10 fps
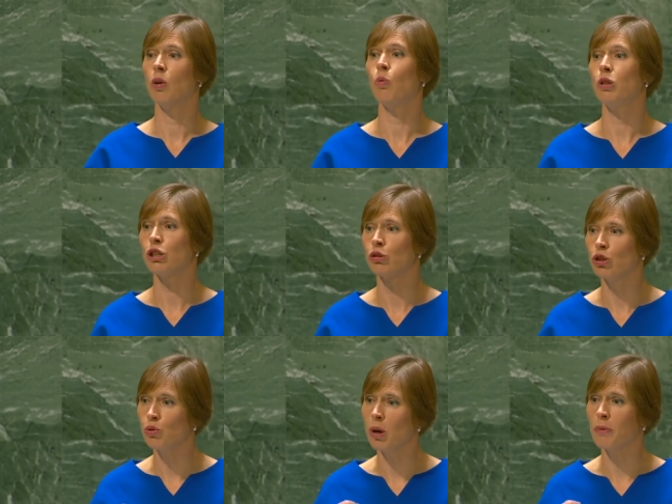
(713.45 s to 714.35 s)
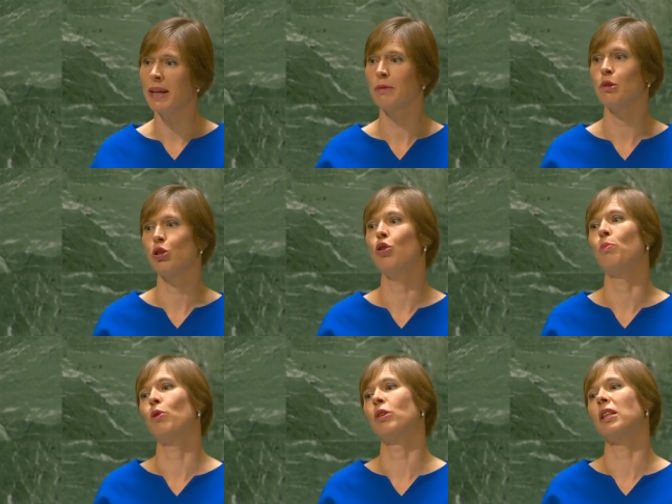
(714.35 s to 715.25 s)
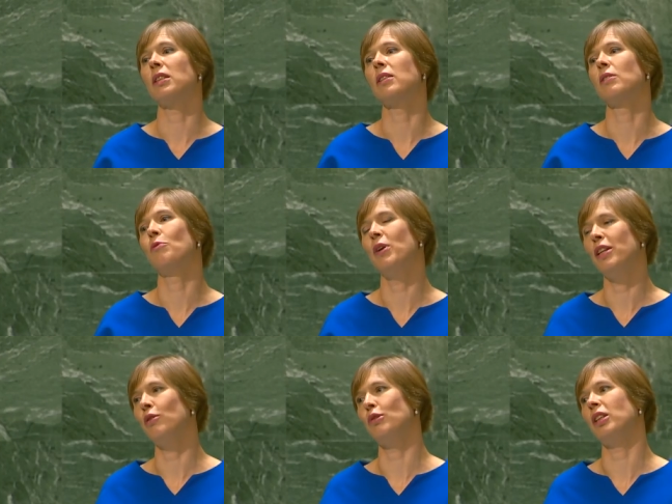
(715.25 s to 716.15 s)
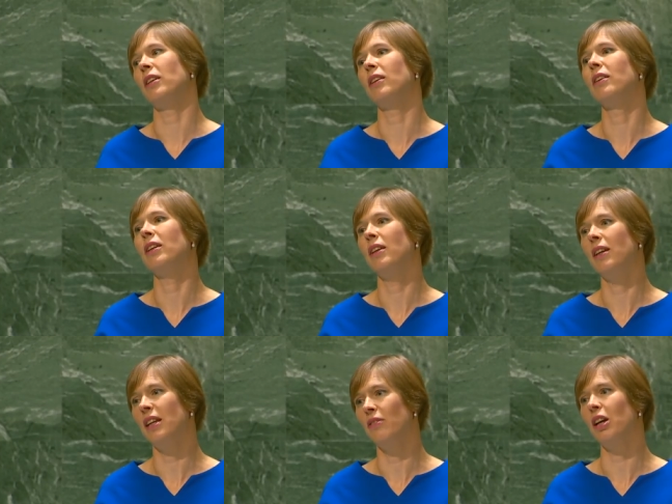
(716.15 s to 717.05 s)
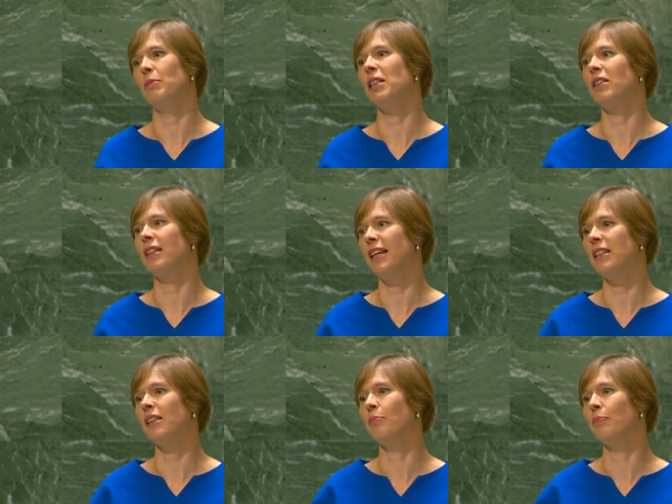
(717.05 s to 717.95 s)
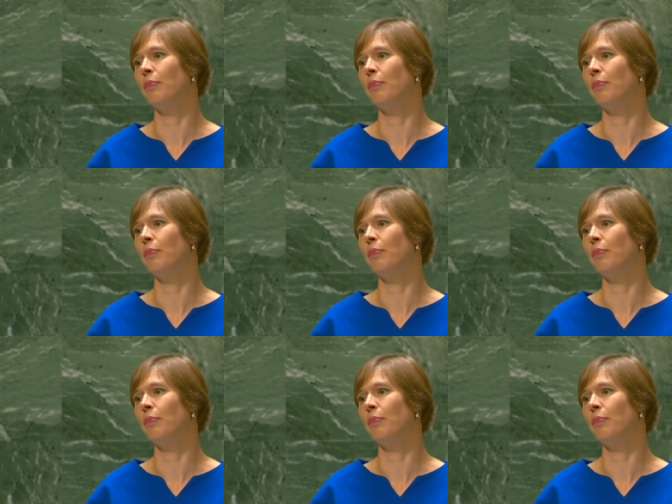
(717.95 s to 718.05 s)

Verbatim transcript: we should do away with all borders when using environmental data.